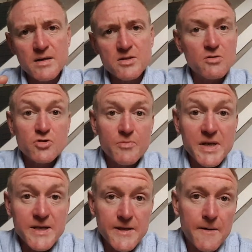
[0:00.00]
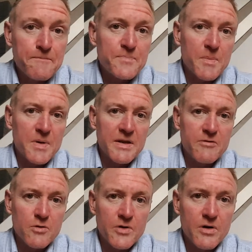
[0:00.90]
social media, believe
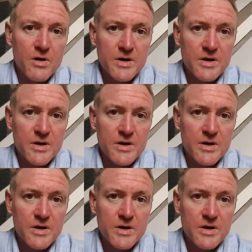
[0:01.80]
it or not.